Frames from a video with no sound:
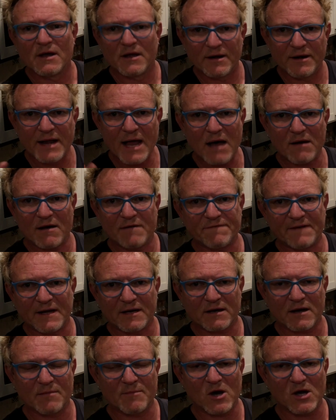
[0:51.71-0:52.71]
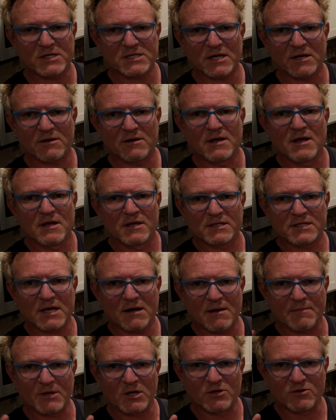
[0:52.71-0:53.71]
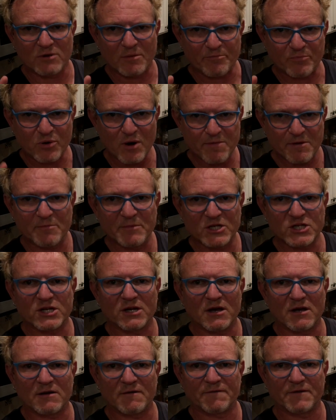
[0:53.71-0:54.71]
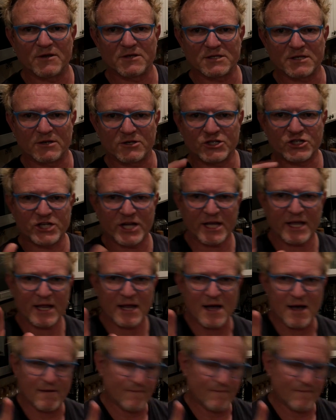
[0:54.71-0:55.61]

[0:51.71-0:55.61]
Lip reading: Now I found clamato, so I'm going to do a proper Michelada for you, so check it out.